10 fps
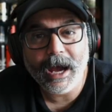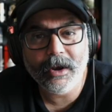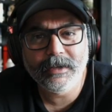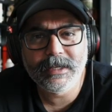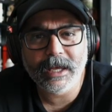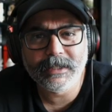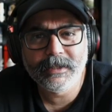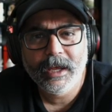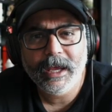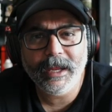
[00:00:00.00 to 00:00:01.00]
out of
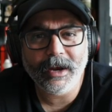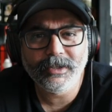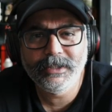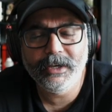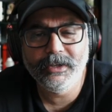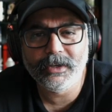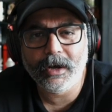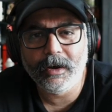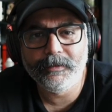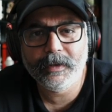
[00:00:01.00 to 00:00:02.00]
six in our series
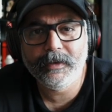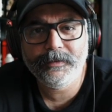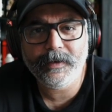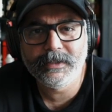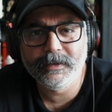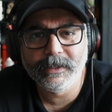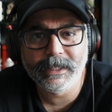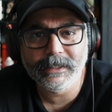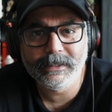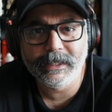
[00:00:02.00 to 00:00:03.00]
of festival
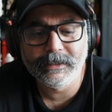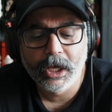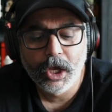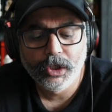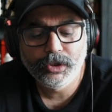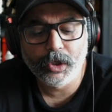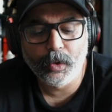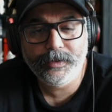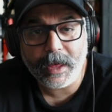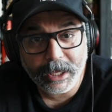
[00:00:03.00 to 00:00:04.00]
tastings.
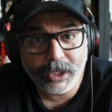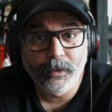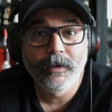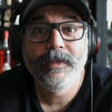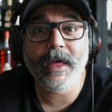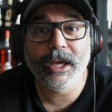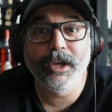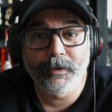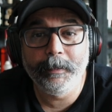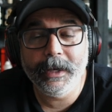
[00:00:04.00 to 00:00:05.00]
So thank you. Thank
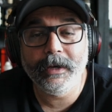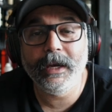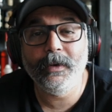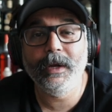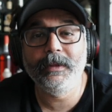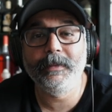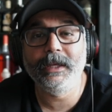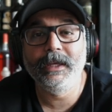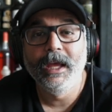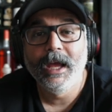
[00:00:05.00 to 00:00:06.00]
you for being here with
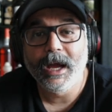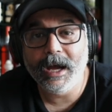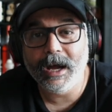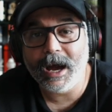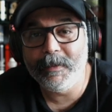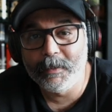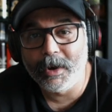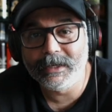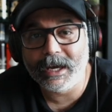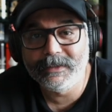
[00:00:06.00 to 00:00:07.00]
me. Uh, I'm the
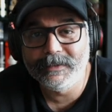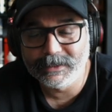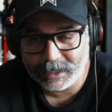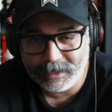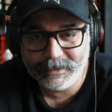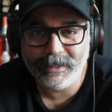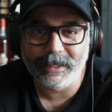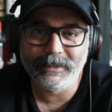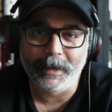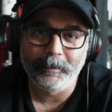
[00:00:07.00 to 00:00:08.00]
Malt Activist. Until
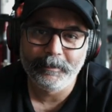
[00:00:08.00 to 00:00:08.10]
next time,